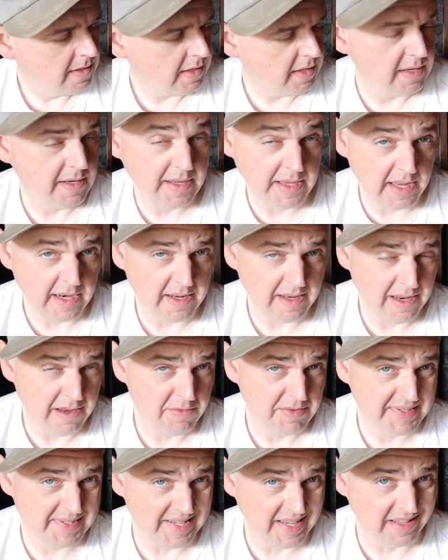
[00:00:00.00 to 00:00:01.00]
indicated he
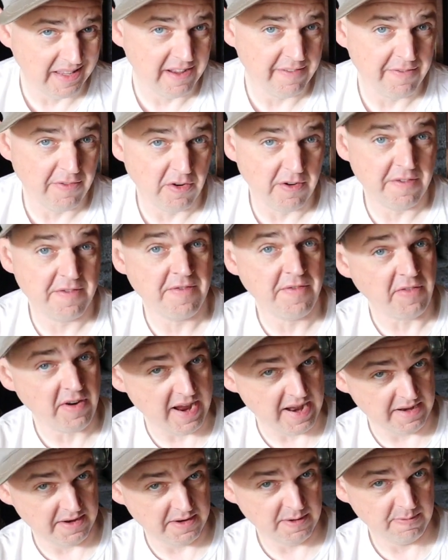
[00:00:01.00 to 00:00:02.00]
was selling it for a
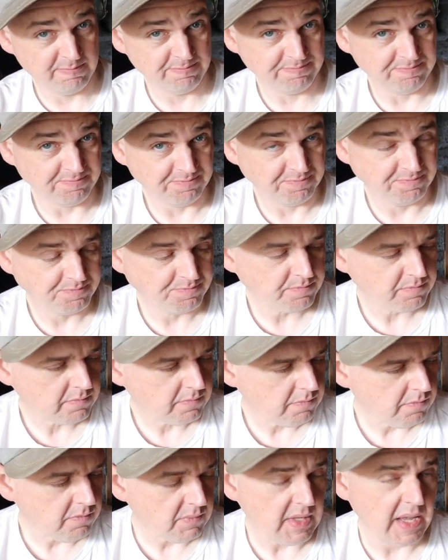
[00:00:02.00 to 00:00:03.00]
friend.
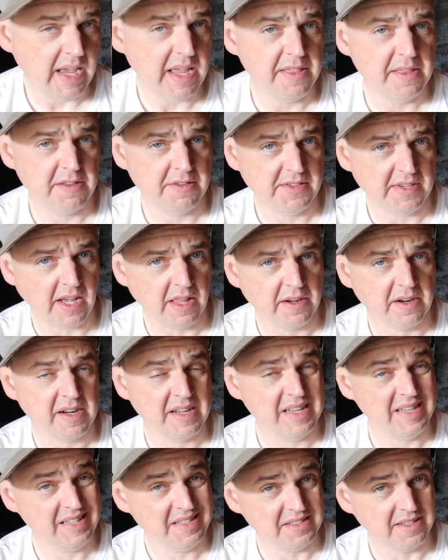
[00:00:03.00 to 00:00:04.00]
And the seller
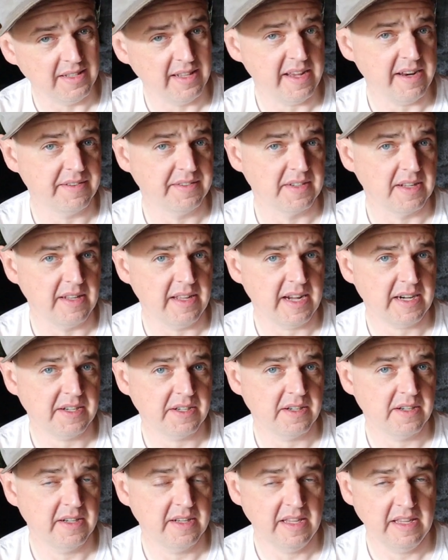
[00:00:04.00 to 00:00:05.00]
is a lantern
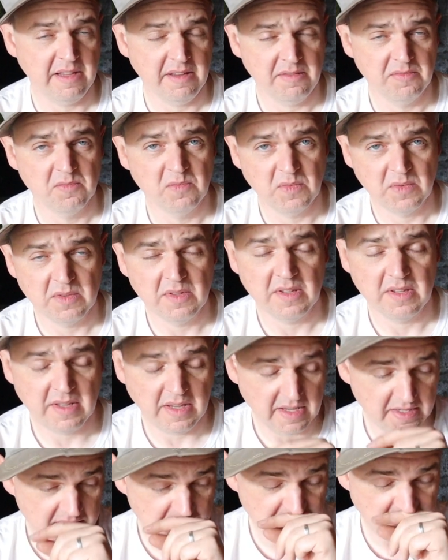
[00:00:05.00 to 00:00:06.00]
collector, and he
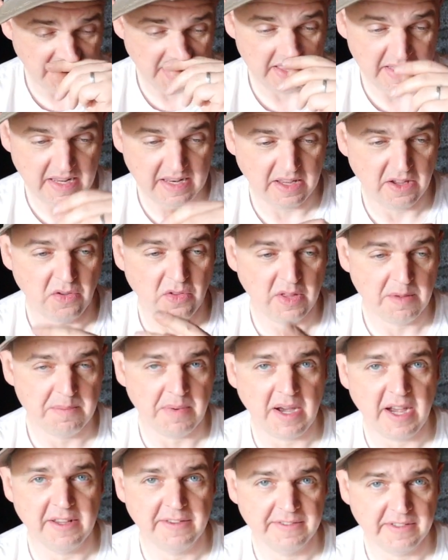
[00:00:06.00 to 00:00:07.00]
explained that he only
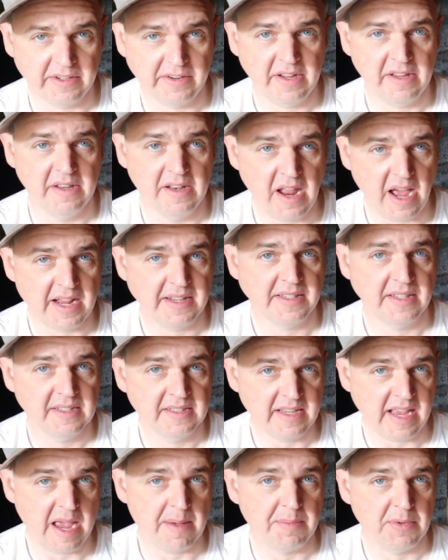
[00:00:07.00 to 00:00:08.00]
buys very nice
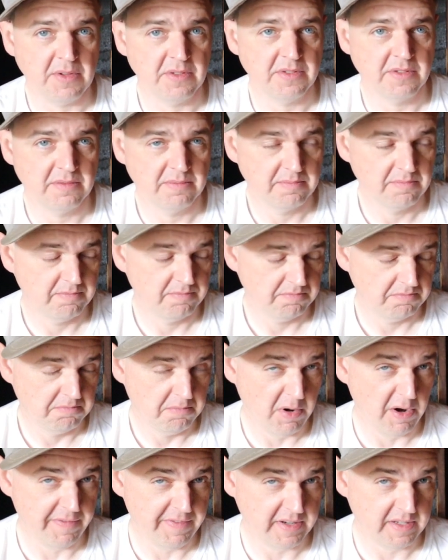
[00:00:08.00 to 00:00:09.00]
examples,
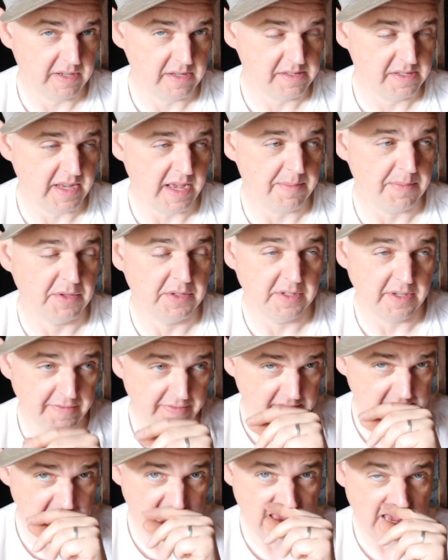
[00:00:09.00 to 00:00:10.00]
perfect examples
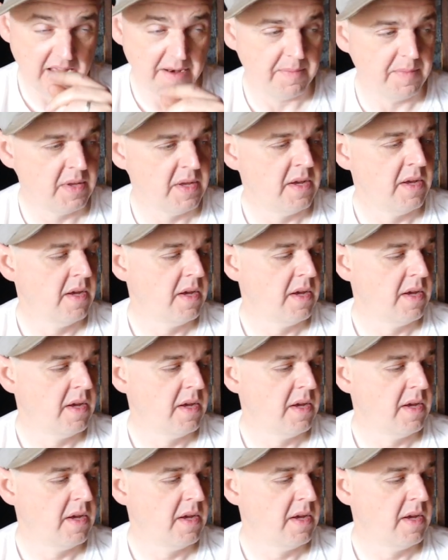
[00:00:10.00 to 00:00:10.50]
if he can,